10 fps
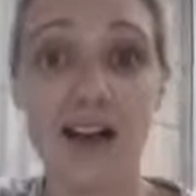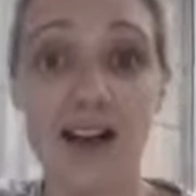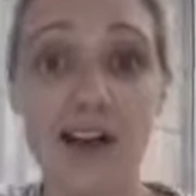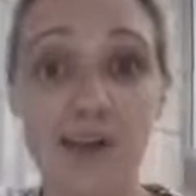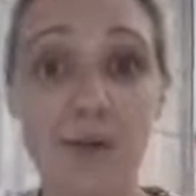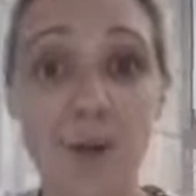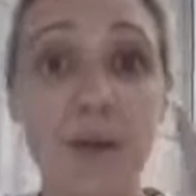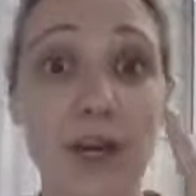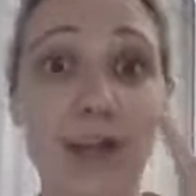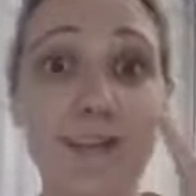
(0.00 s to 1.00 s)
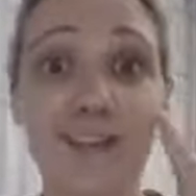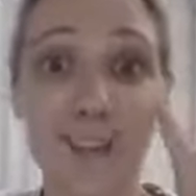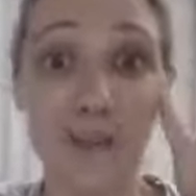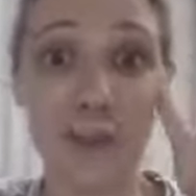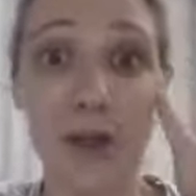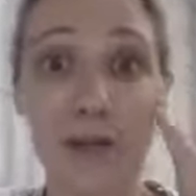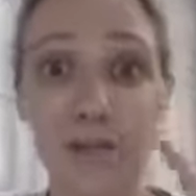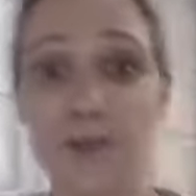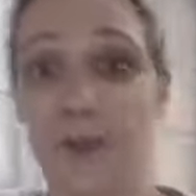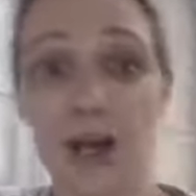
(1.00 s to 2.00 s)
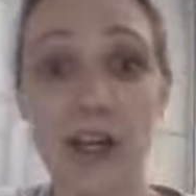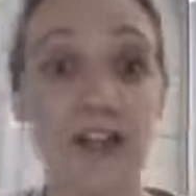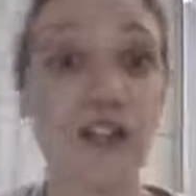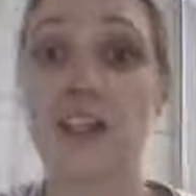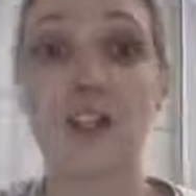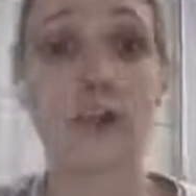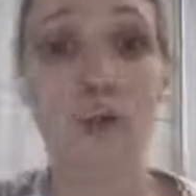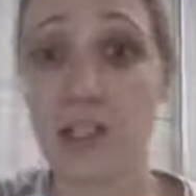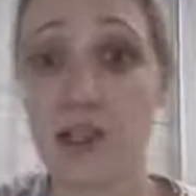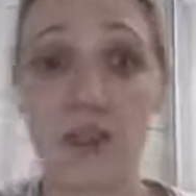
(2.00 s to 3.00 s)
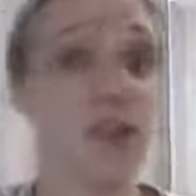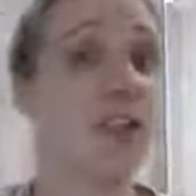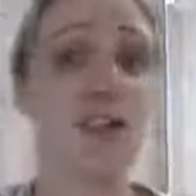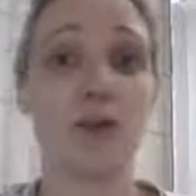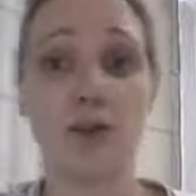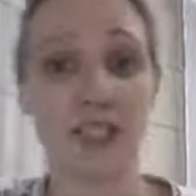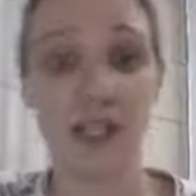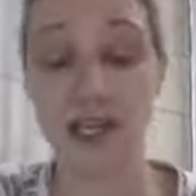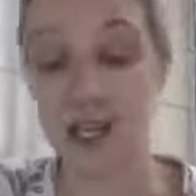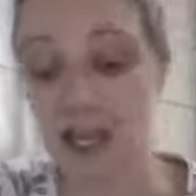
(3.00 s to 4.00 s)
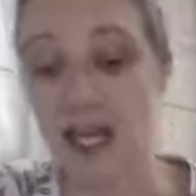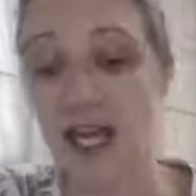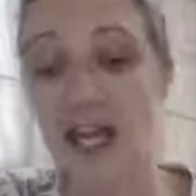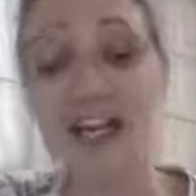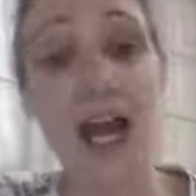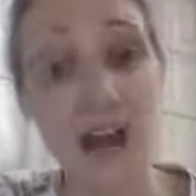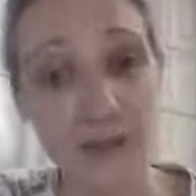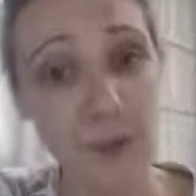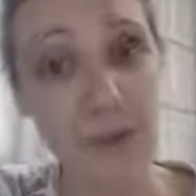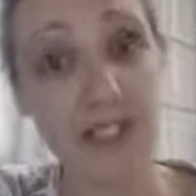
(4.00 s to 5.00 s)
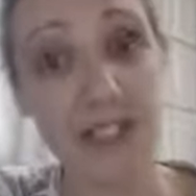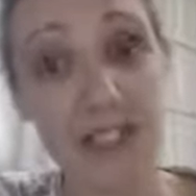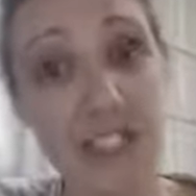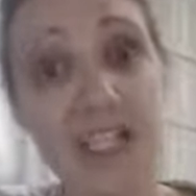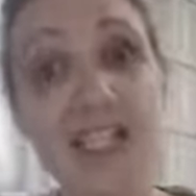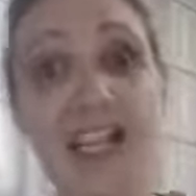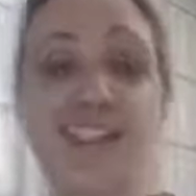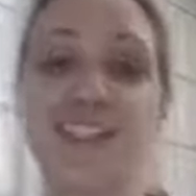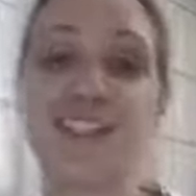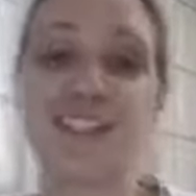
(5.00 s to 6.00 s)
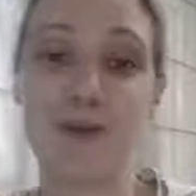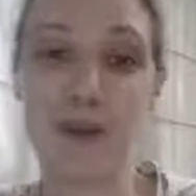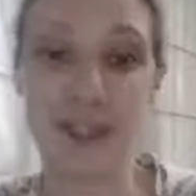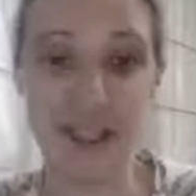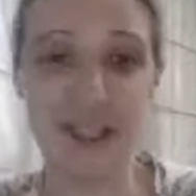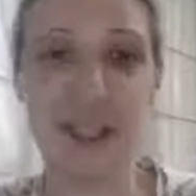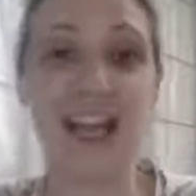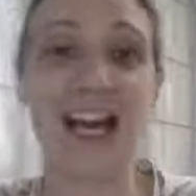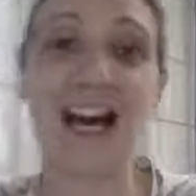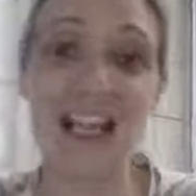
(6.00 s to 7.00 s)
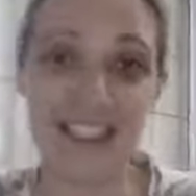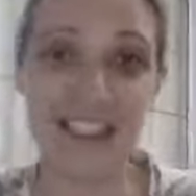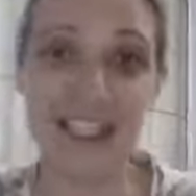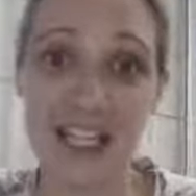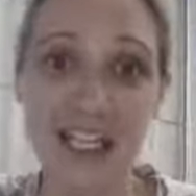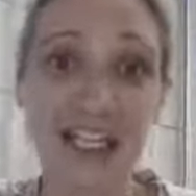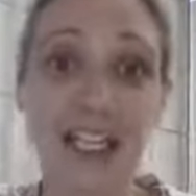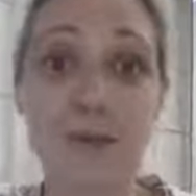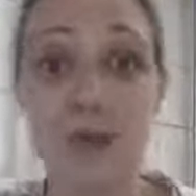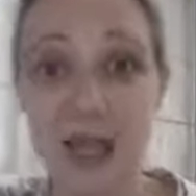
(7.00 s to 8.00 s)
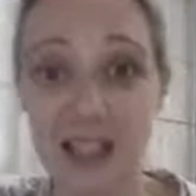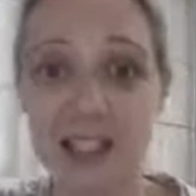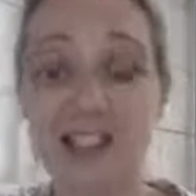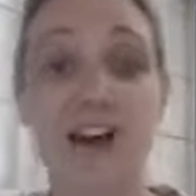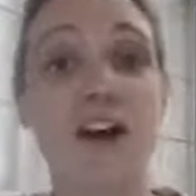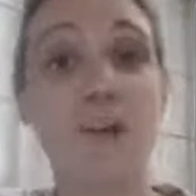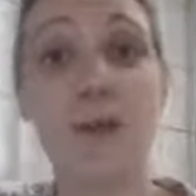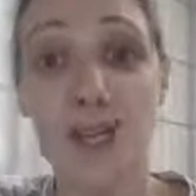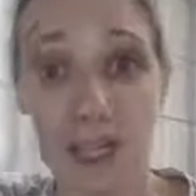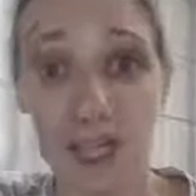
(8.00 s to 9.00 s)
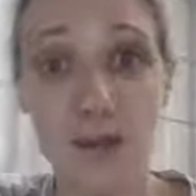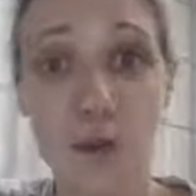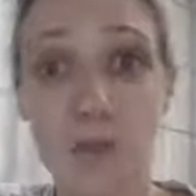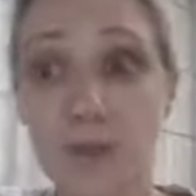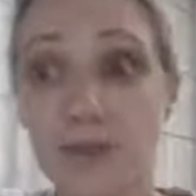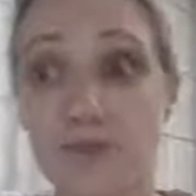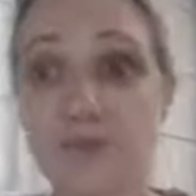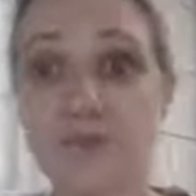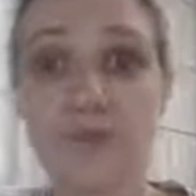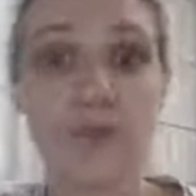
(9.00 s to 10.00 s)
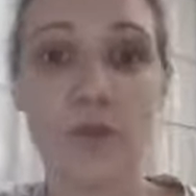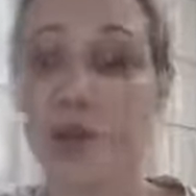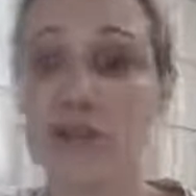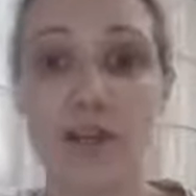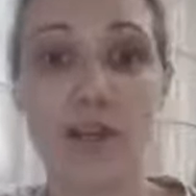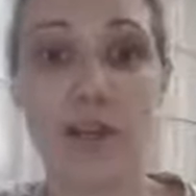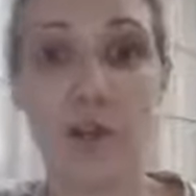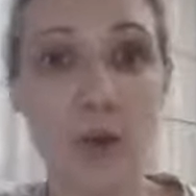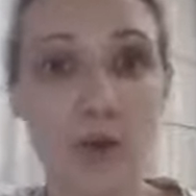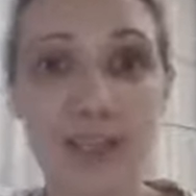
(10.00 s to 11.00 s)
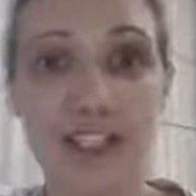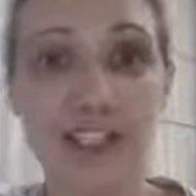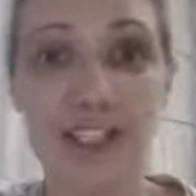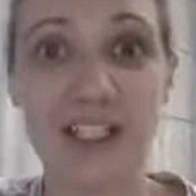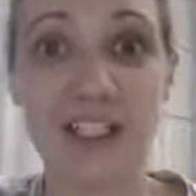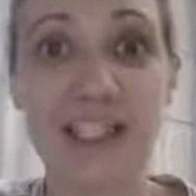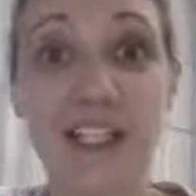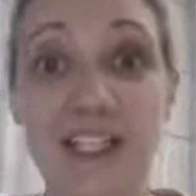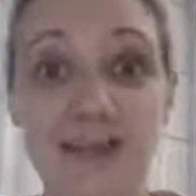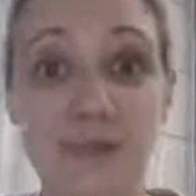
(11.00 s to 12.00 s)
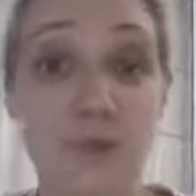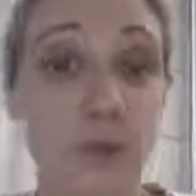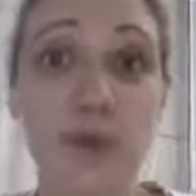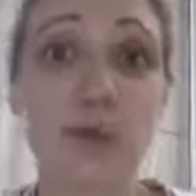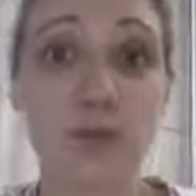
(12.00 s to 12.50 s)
I remember that as well, that I just didn't know what to do, I didn't know where to turn, and afterwards I did, and so I could access the healing. But at that time, in the moment, John and I were both in a sea of, well,